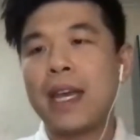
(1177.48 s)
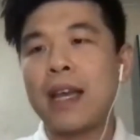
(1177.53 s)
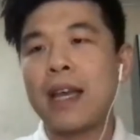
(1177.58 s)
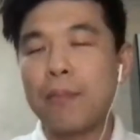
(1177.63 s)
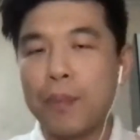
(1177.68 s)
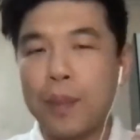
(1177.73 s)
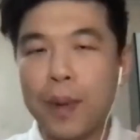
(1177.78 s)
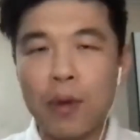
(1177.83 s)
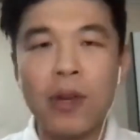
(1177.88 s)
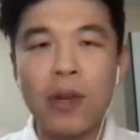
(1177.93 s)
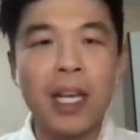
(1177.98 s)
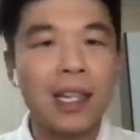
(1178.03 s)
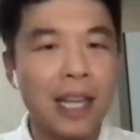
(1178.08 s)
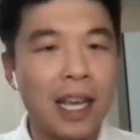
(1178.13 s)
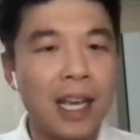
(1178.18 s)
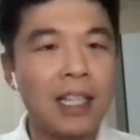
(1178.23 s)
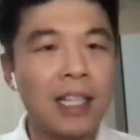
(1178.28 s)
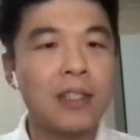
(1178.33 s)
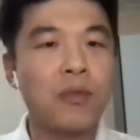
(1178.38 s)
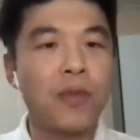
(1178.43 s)
building
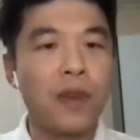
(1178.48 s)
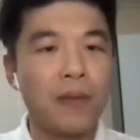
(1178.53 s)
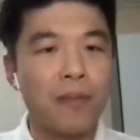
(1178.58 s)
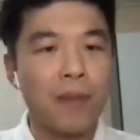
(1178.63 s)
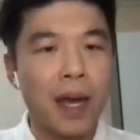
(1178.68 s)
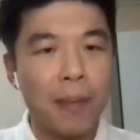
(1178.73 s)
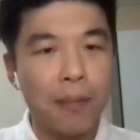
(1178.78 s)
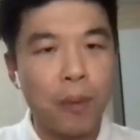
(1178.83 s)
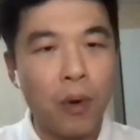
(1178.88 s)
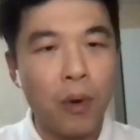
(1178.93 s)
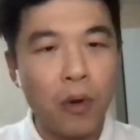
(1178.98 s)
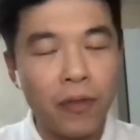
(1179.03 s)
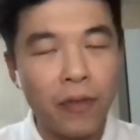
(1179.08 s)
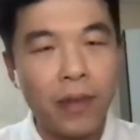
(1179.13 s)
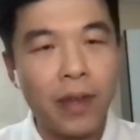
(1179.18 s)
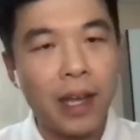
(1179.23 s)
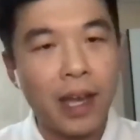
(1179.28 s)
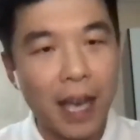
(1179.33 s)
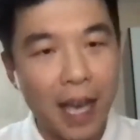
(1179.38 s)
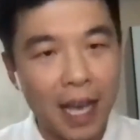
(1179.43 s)
things with my both
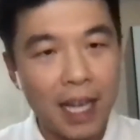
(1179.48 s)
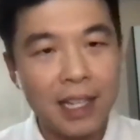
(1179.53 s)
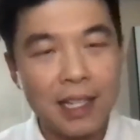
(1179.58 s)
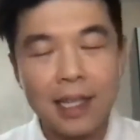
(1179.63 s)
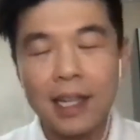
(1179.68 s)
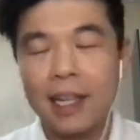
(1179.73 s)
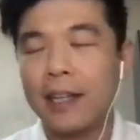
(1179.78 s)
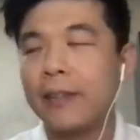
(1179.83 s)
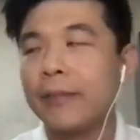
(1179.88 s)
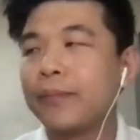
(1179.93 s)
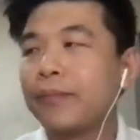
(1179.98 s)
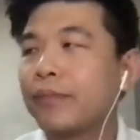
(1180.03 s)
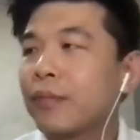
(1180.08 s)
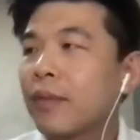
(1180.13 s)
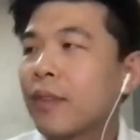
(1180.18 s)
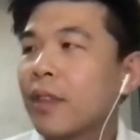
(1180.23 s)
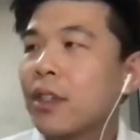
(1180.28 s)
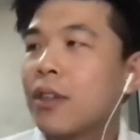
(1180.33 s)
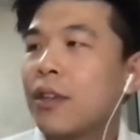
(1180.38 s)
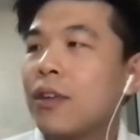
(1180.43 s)
hands lah.
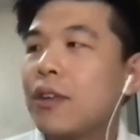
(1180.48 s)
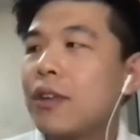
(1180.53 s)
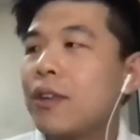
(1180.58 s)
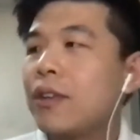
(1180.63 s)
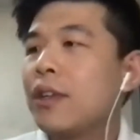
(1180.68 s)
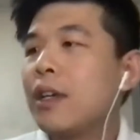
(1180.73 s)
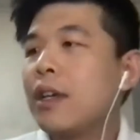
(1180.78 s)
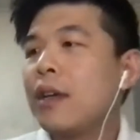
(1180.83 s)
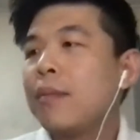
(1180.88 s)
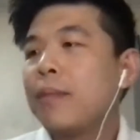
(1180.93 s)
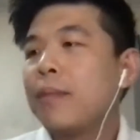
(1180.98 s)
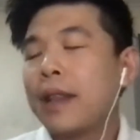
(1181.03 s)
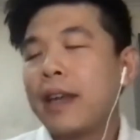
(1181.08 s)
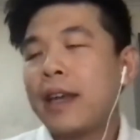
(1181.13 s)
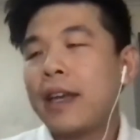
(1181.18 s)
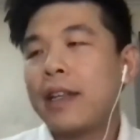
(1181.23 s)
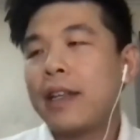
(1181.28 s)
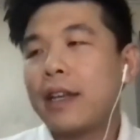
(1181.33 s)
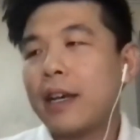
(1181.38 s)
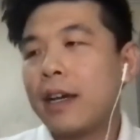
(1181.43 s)
So but
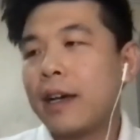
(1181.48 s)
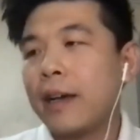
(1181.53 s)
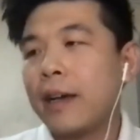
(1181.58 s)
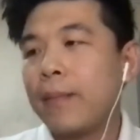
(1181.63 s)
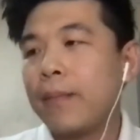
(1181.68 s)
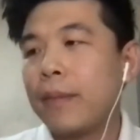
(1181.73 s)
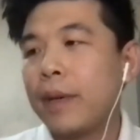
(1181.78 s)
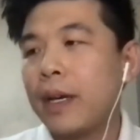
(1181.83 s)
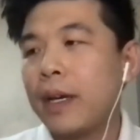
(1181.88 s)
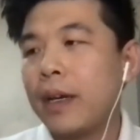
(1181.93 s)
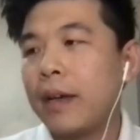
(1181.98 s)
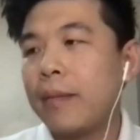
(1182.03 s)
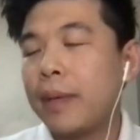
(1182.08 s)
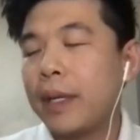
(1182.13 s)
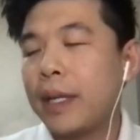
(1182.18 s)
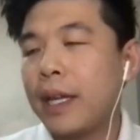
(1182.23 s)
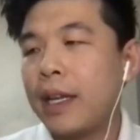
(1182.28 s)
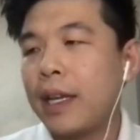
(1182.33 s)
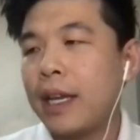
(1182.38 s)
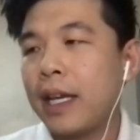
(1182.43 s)
then
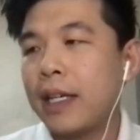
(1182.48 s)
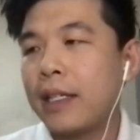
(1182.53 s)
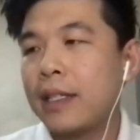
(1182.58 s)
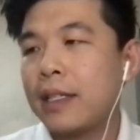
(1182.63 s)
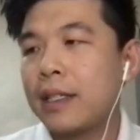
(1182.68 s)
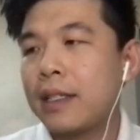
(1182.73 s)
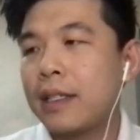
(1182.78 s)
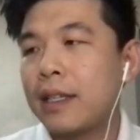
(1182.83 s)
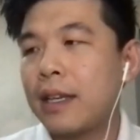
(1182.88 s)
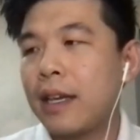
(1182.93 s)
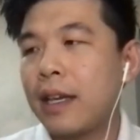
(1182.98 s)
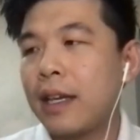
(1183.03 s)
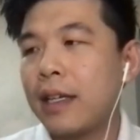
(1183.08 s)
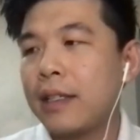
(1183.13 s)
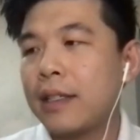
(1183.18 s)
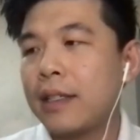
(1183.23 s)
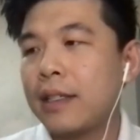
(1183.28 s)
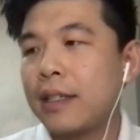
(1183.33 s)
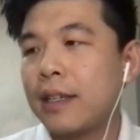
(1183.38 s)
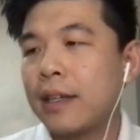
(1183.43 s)
as
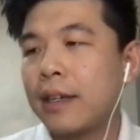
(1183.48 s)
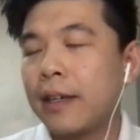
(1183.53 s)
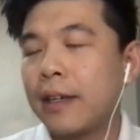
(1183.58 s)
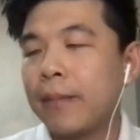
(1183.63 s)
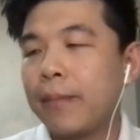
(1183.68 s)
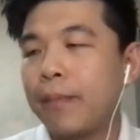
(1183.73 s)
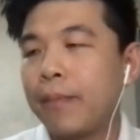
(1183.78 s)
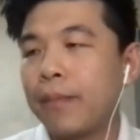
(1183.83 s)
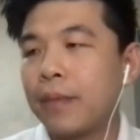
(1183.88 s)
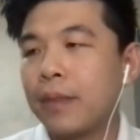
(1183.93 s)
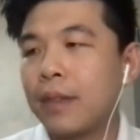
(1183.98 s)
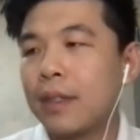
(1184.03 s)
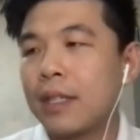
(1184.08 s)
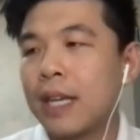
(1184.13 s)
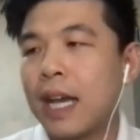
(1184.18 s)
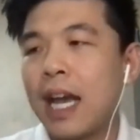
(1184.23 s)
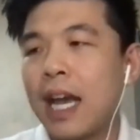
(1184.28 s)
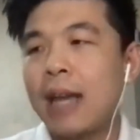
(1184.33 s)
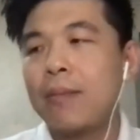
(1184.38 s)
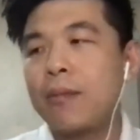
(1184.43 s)

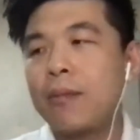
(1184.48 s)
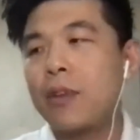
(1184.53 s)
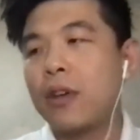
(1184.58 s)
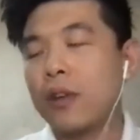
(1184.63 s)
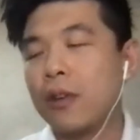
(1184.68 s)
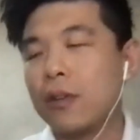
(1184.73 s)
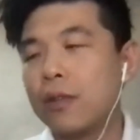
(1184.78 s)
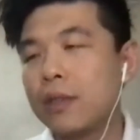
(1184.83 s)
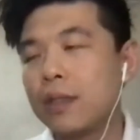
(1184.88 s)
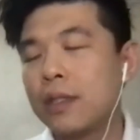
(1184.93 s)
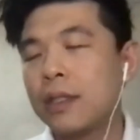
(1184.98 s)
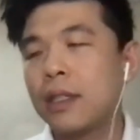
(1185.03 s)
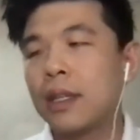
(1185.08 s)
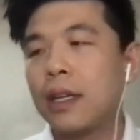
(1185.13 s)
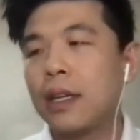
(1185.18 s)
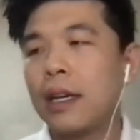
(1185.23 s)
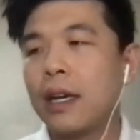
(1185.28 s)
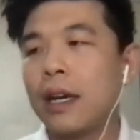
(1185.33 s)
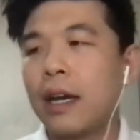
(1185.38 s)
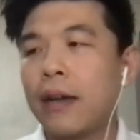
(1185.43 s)
time goes,
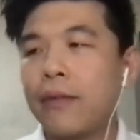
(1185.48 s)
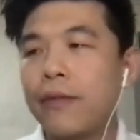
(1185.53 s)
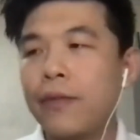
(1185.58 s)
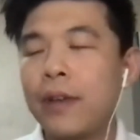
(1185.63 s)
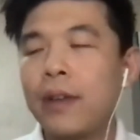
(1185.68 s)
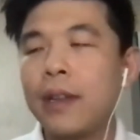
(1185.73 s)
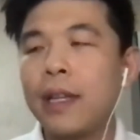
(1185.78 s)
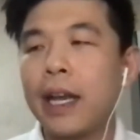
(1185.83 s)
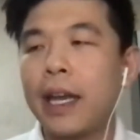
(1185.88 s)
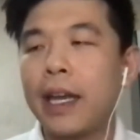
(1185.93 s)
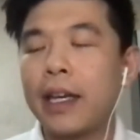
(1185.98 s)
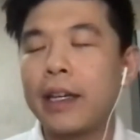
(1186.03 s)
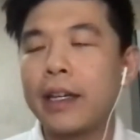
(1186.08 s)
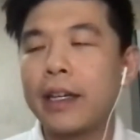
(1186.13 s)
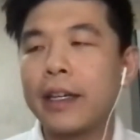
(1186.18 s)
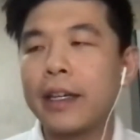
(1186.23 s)
I feel like